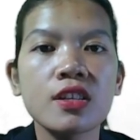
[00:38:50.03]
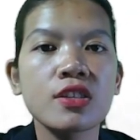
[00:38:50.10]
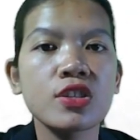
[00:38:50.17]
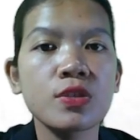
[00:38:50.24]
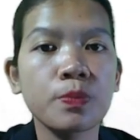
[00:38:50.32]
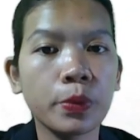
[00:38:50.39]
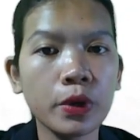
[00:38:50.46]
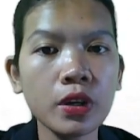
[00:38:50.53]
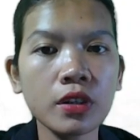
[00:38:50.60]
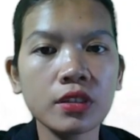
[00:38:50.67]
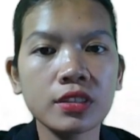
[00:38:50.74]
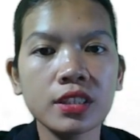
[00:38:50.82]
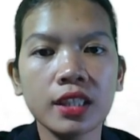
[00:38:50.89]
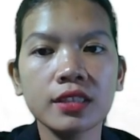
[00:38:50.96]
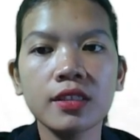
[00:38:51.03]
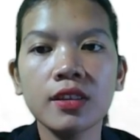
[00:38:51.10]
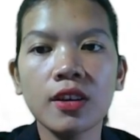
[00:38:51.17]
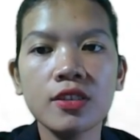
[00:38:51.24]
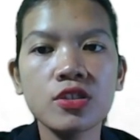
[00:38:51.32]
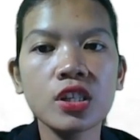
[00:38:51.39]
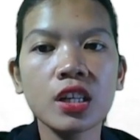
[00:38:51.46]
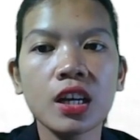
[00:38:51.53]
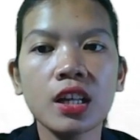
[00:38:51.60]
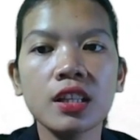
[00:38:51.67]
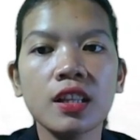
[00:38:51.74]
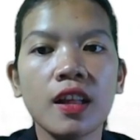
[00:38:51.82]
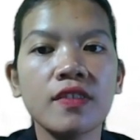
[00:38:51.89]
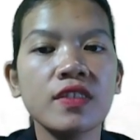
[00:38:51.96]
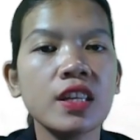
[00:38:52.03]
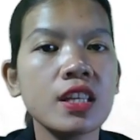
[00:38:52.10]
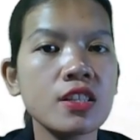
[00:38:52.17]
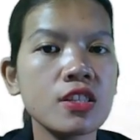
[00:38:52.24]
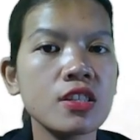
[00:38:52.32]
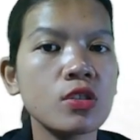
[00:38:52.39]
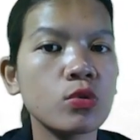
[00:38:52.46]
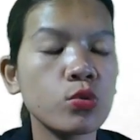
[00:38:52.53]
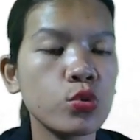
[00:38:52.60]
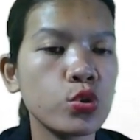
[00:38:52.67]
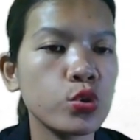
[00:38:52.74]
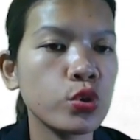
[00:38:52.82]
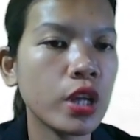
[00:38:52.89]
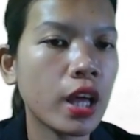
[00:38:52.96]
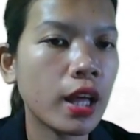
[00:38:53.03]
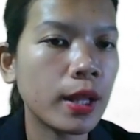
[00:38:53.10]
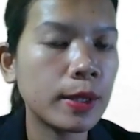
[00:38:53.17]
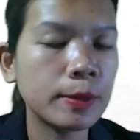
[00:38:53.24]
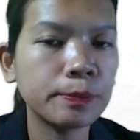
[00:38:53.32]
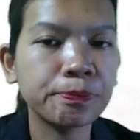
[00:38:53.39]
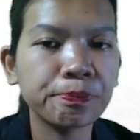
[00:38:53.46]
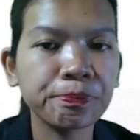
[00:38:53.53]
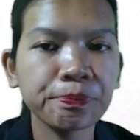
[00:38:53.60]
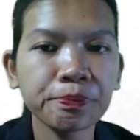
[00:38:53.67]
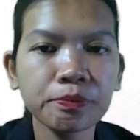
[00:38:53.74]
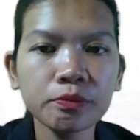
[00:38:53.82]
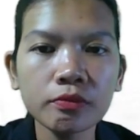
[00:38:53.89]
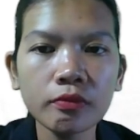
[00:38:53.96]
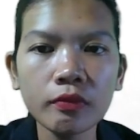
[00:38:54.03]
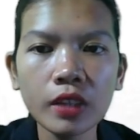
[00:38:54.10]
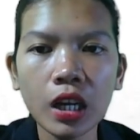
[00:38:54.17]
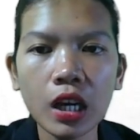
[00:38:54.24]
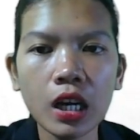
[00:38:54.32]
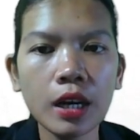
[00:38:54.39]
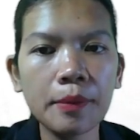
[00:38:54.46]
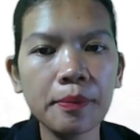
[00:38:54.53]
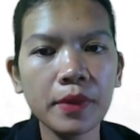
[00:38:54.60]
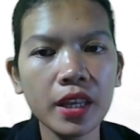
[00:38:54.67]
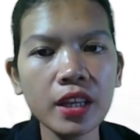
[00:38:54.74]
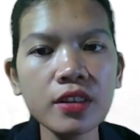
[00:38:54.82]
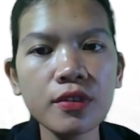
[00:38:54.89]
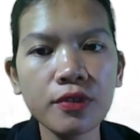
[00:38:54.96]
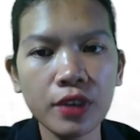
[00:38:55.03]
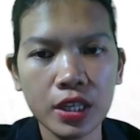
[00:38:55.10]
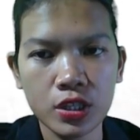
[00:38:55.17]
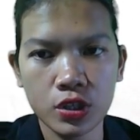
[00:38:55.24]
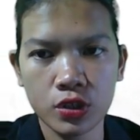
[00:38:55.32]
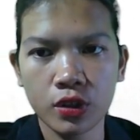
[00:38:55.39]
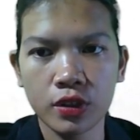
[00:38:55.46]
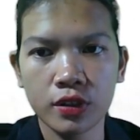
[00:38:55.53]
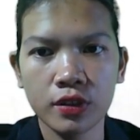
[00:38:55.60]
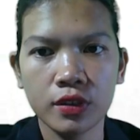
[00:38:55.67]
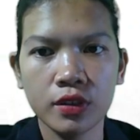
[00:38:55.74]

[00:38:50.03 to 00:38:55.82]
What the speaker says: spurred technological and institutional innovation.